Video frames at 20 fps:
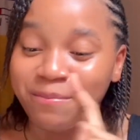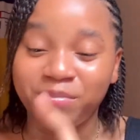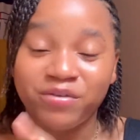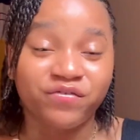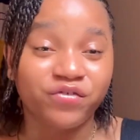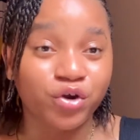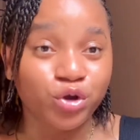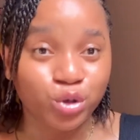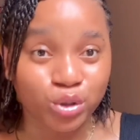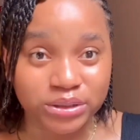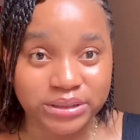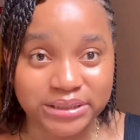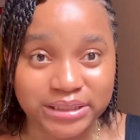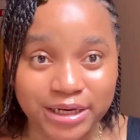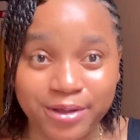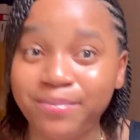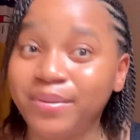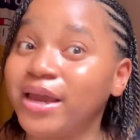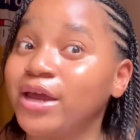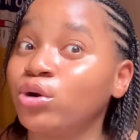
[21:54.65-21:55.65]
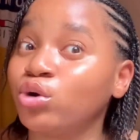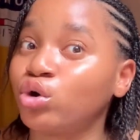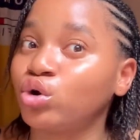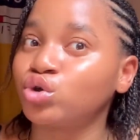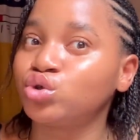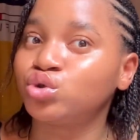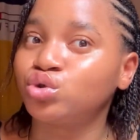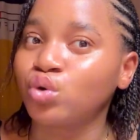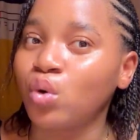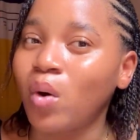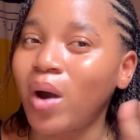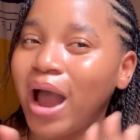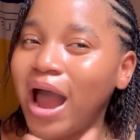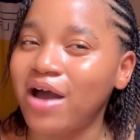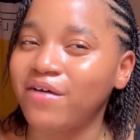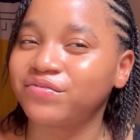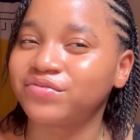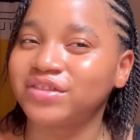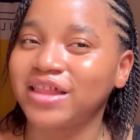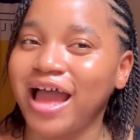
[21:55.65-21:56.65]
before your sleep, and also
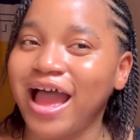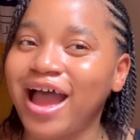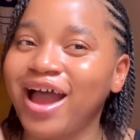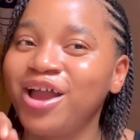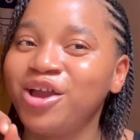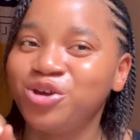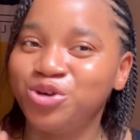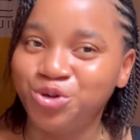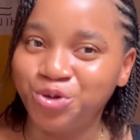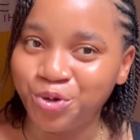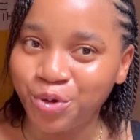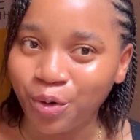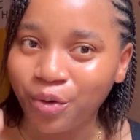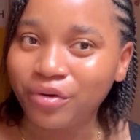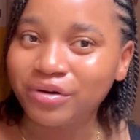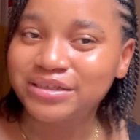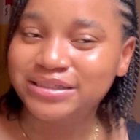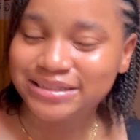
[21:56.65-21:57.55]
after your